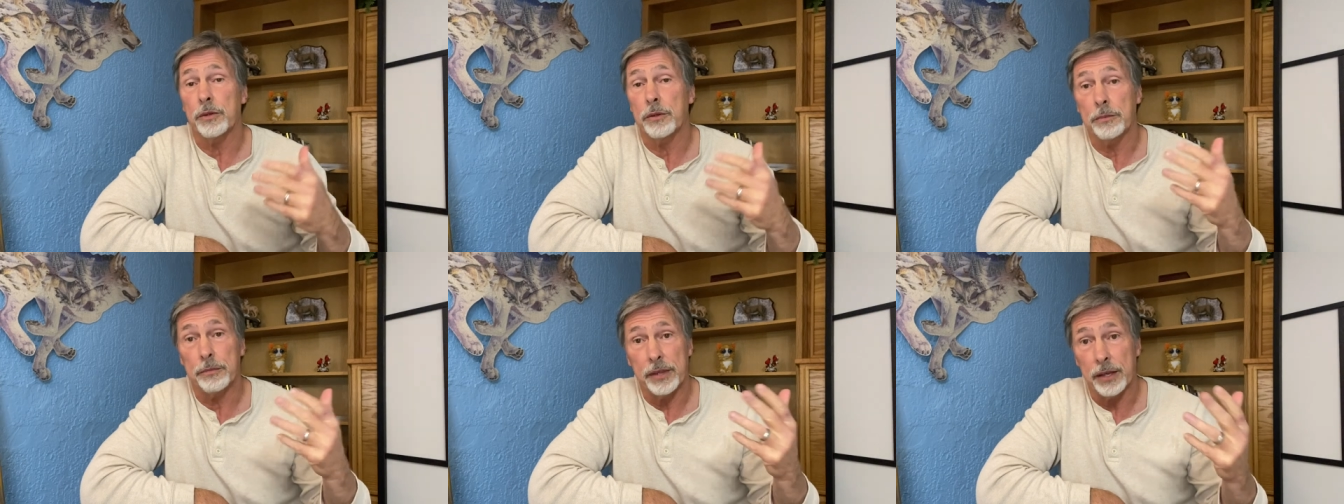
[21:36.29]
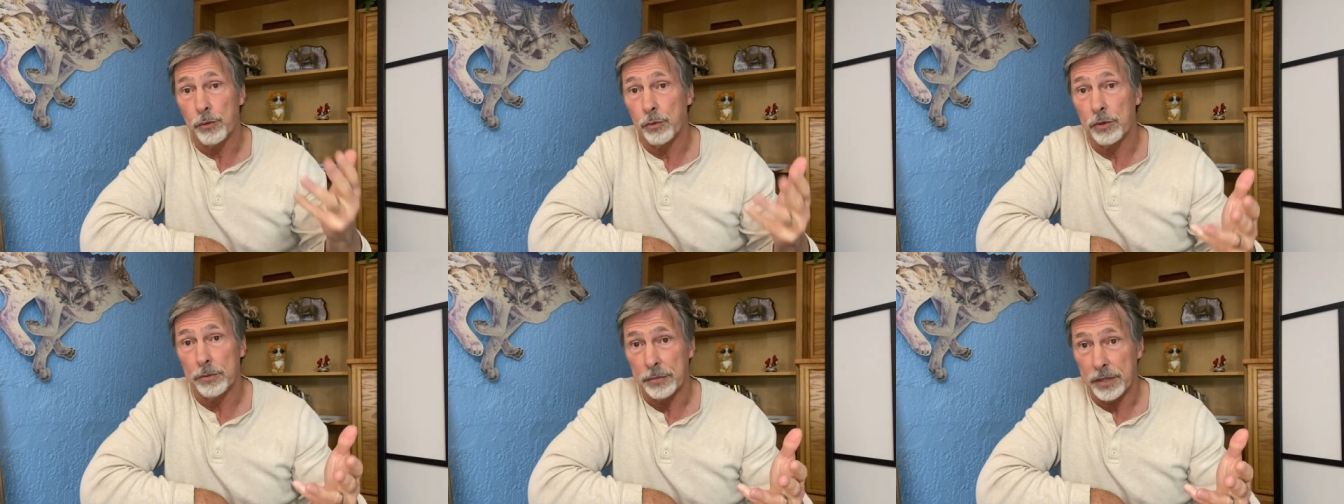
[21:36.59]
they
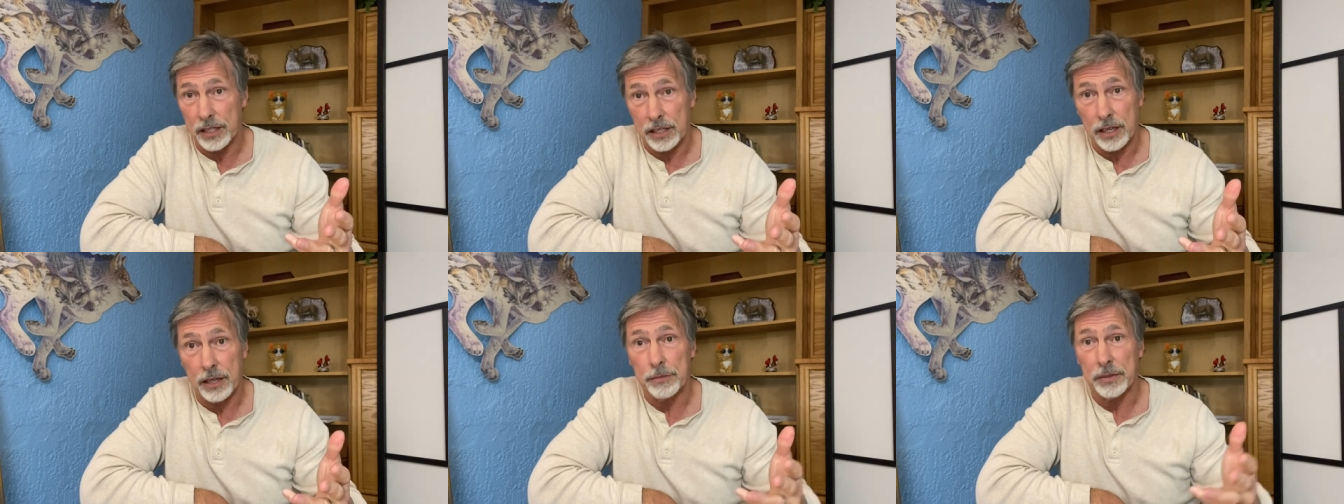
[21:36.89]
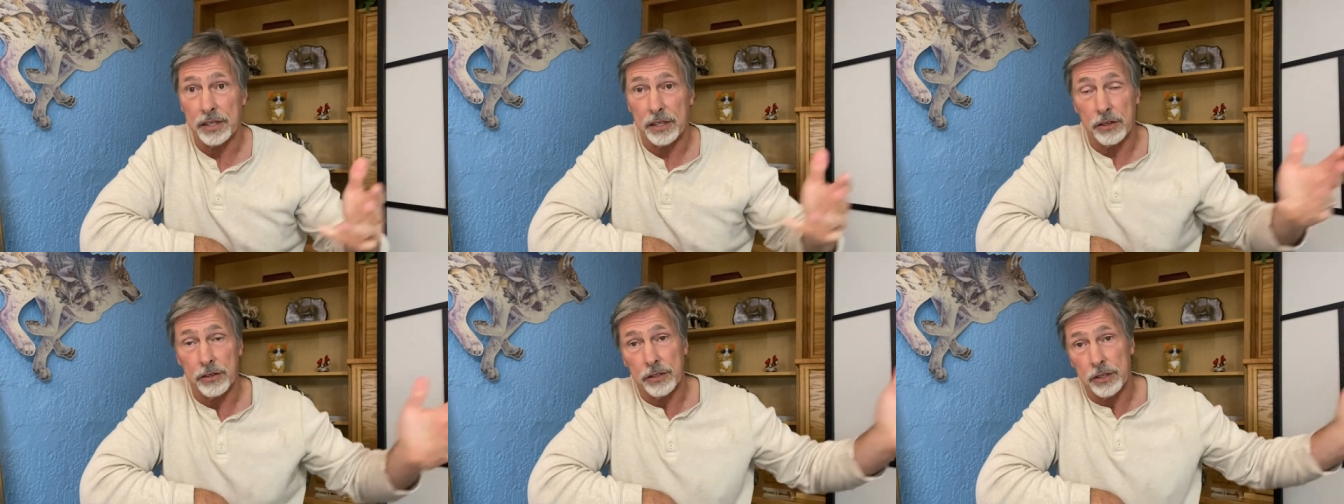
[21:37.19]
wouldn't be coming
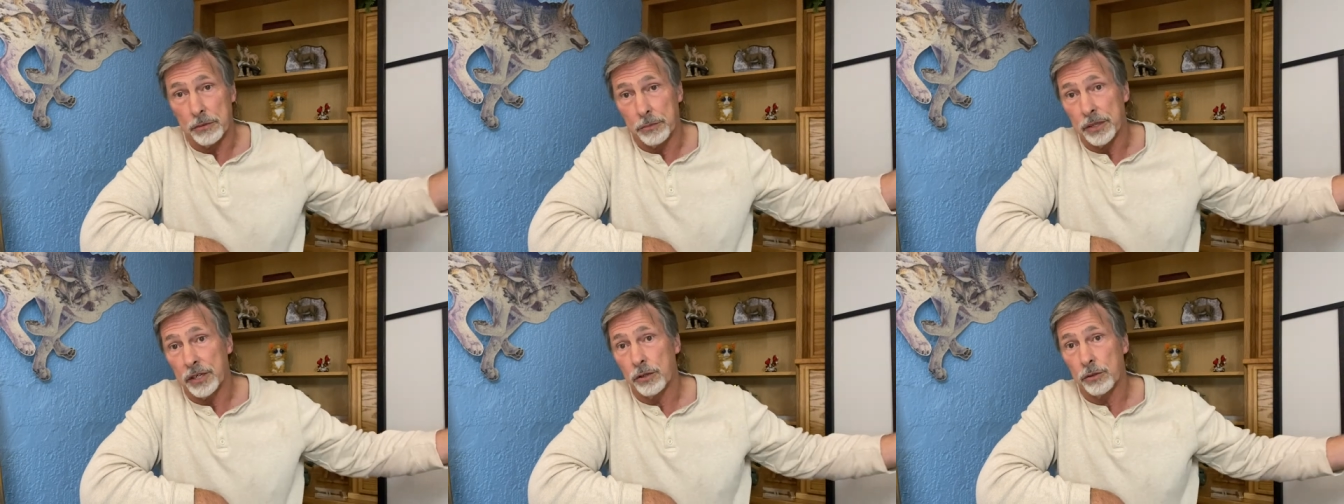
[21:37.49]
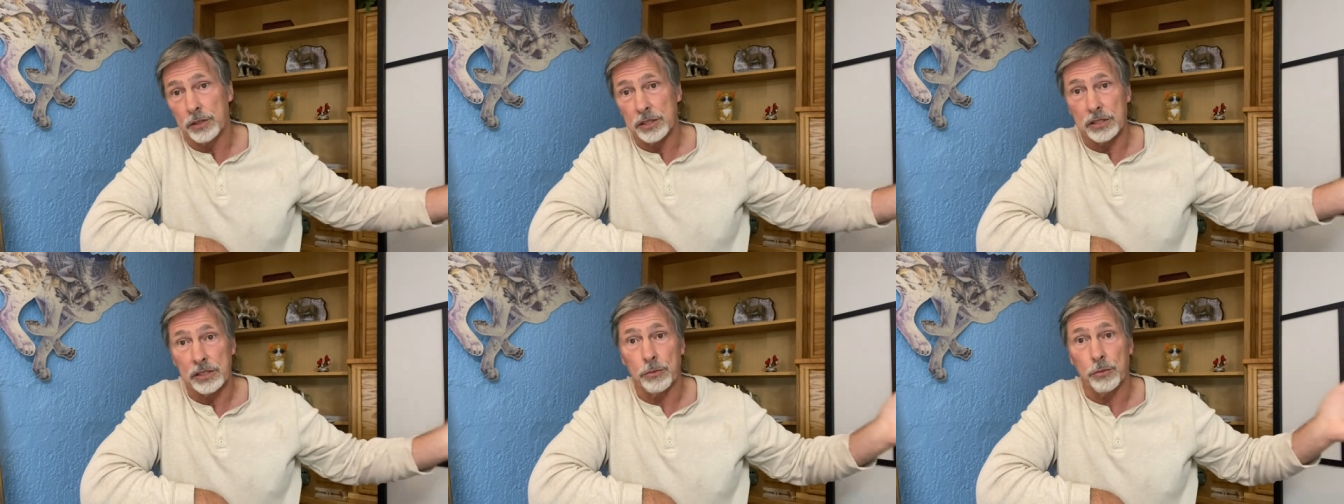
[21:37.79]
there, they'd be
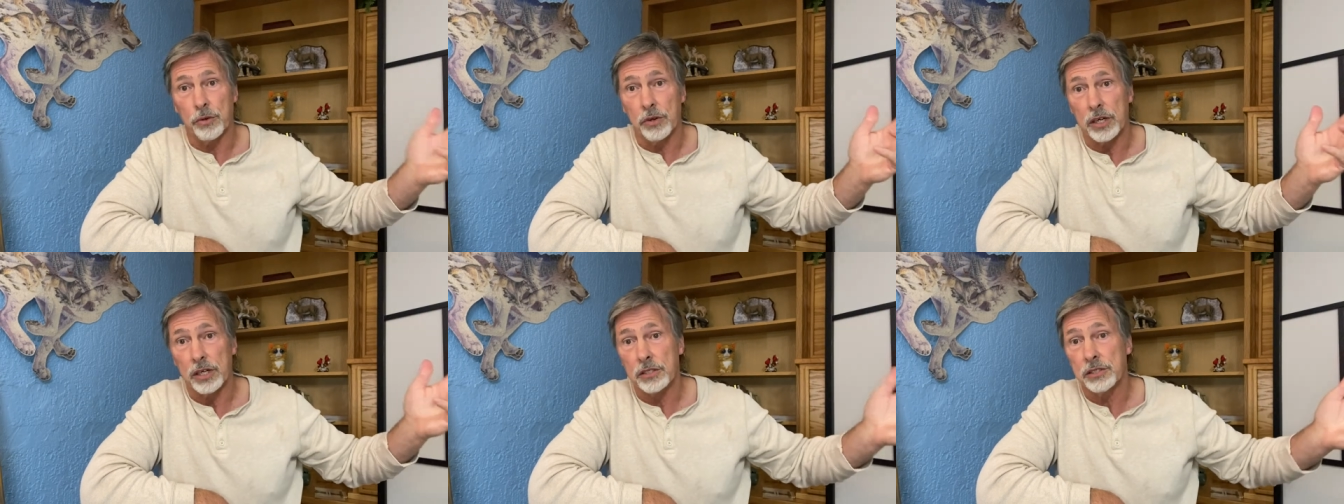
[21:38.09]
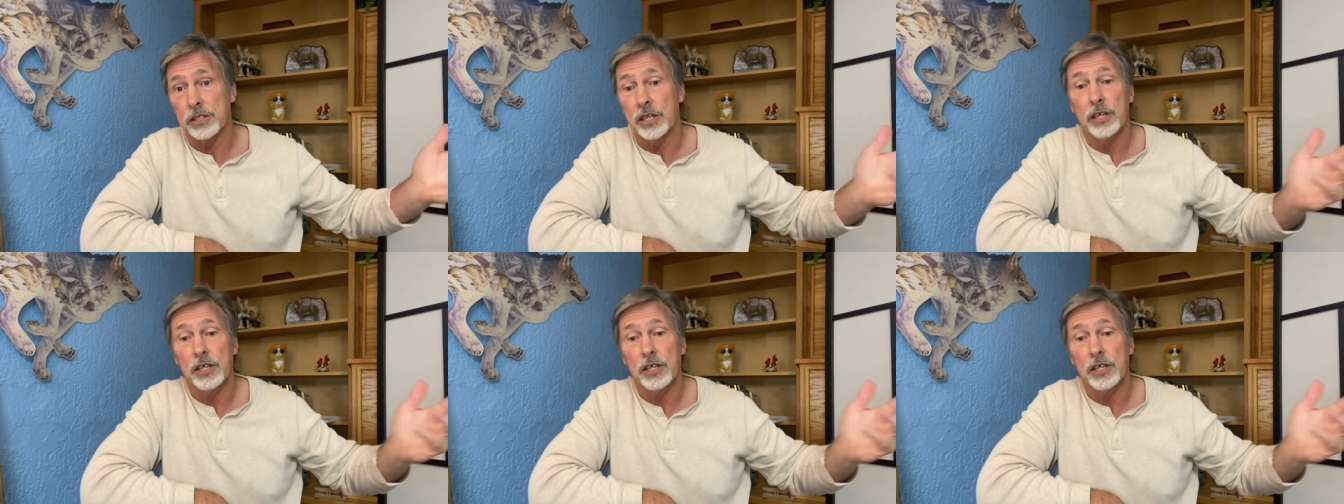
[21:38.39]
going somewhere else.